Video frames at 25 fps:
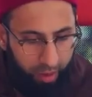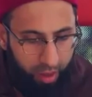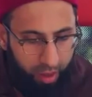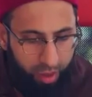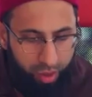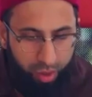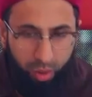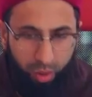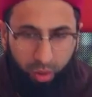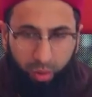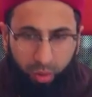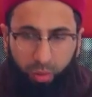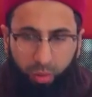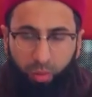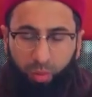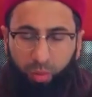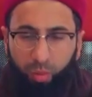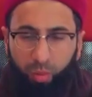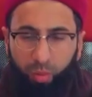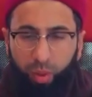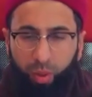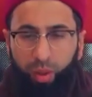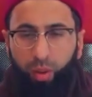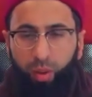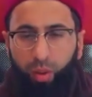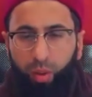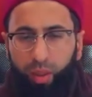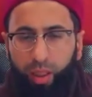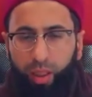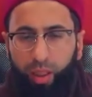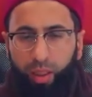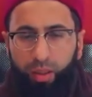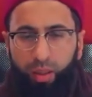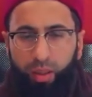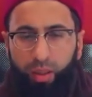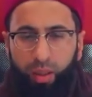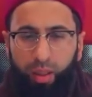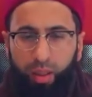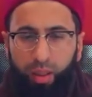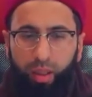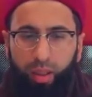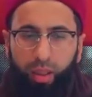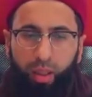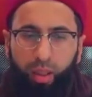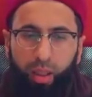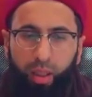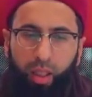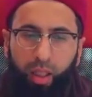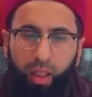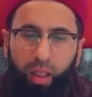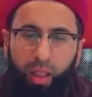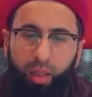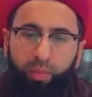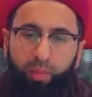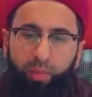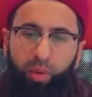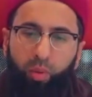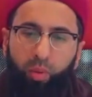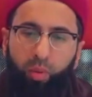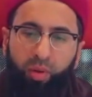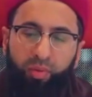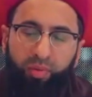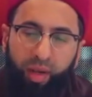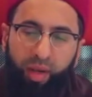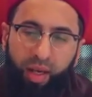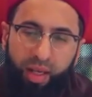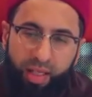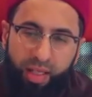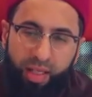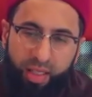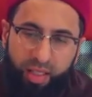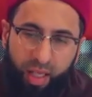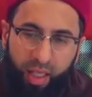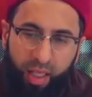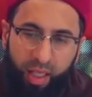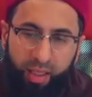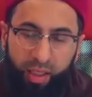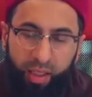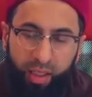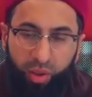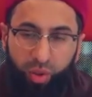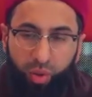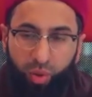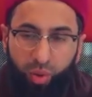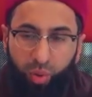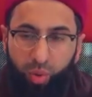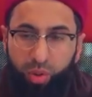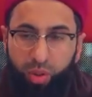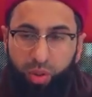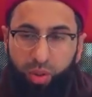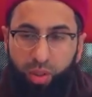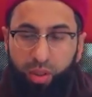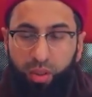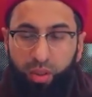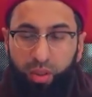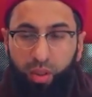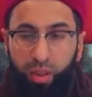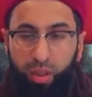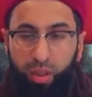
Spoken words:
So we know that Ibn al-Wafa is citing sources